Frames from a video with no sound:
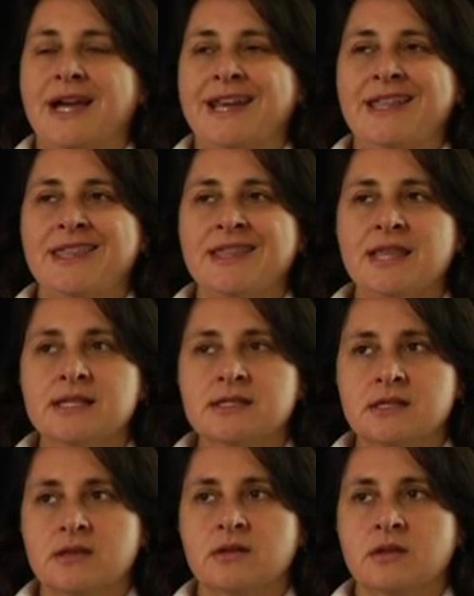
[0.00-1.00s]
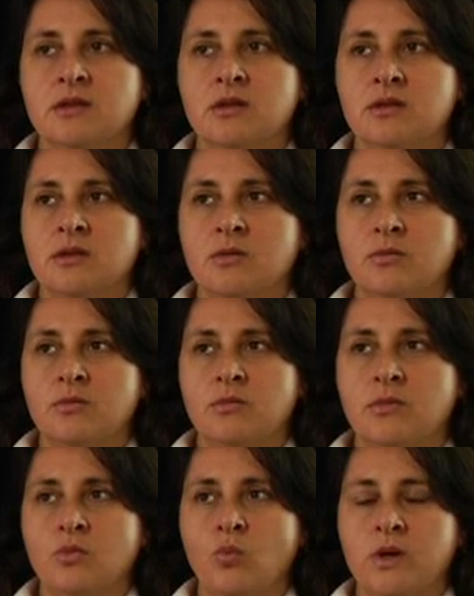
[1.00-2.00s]
And I think that's the, the, the,
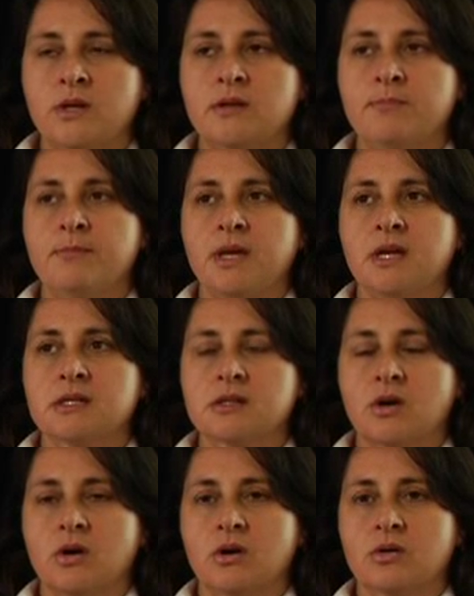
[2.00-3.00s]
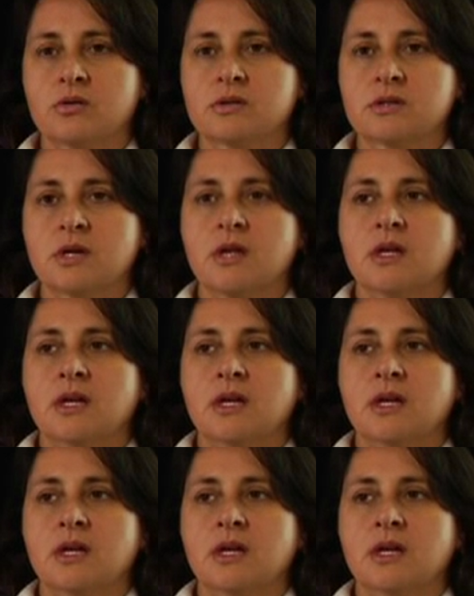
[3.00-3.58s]
one of the biggest hurdles.